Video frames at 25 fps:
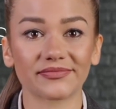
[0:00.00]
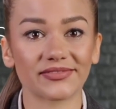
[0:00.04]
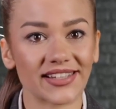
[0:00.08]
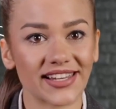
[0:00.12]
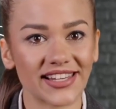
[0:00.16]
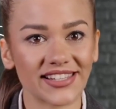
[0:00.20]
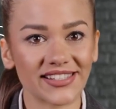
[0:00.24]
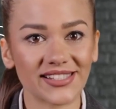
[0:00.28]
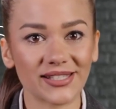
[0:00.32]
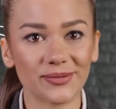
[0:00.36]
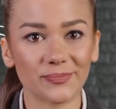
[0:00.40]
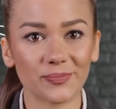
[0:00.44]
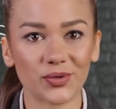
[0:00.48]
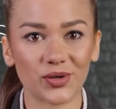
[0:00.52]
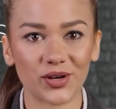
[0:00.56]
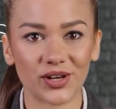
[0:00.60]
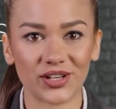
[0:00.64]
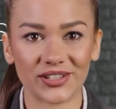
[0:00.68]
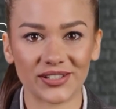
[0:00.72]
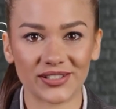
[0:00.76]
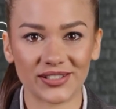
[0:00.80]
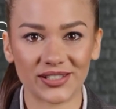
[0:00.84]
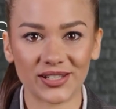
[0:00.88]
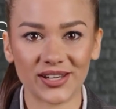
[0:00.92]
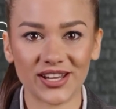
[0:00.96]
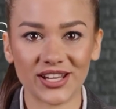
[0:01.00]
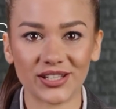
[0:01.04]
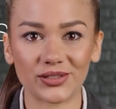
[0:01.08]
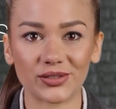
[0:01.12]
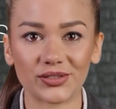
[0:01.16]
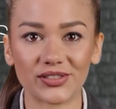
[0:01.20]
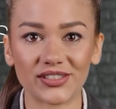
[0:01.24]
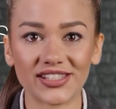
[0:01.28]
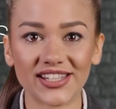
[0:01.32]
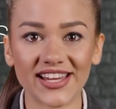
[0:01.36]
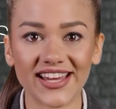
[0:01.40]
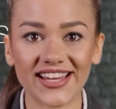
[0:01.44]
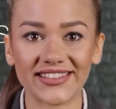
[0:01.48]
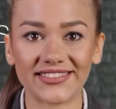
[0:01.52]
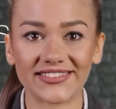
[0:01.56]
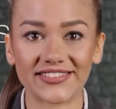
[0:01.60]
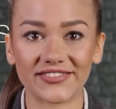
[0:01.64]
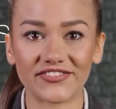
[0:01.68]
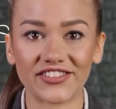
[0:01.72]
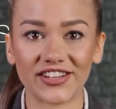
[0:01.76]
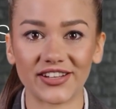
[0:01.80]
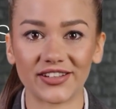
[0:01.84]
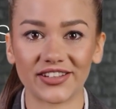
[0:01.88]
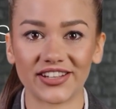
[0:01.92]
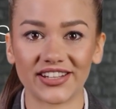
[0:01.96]
It's important to understand the
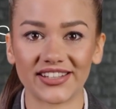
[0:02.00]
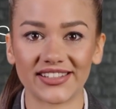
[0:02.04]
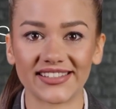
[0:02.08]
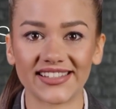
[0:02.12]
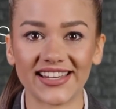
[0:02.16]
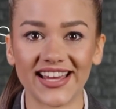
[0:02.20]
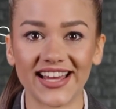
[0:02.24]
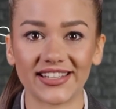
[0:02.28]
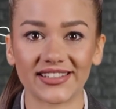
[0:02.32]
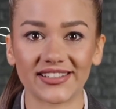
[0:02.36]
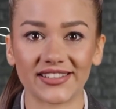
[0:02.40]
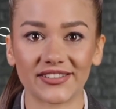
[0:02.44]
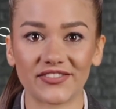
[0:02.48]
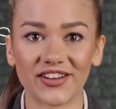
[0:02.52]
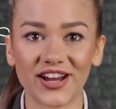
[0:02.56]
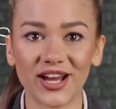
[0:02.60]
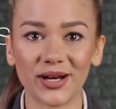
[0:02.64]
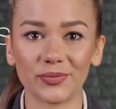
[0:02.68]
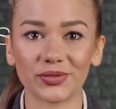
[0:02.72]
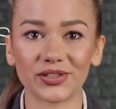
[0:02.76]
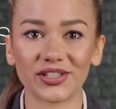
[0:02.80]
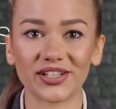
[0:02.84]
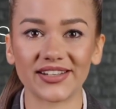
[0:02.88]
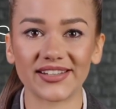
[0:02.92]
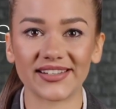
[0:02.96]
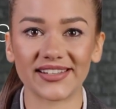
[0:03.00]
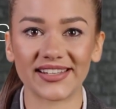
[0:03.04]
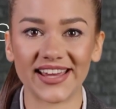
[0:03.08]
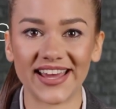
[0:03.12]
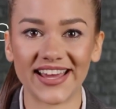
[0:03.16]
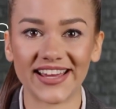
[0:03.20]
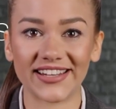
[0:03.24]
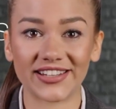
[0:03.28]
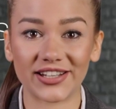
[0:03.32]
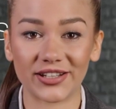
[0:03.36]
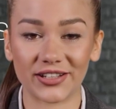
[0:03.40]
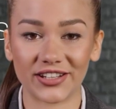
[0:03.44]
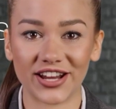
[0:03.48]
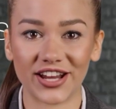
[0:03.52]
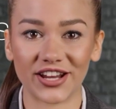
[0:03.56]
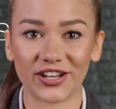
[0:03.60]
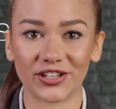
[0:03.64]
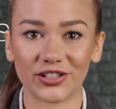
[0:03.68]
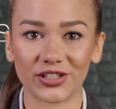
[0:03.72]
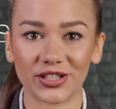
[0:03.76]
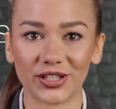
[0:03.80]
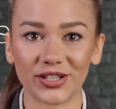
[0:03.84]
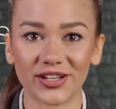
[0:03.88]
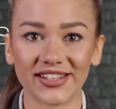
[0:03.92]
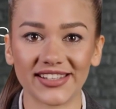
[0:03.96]
various types of options and their
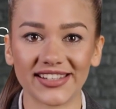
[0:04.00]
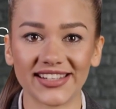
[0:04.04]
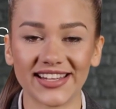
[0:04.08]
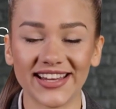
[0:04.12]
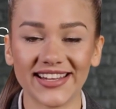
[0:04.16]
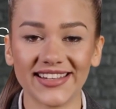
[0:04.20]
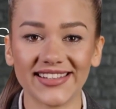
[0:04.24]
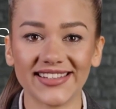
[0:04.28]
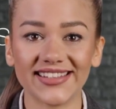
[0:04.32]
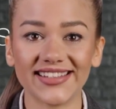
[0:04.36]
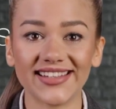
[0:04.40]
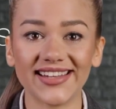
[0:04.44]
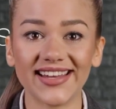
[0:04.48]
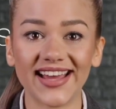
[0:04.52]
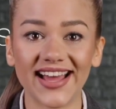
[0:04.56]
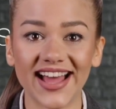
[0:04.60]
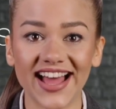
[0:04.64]
characteristics,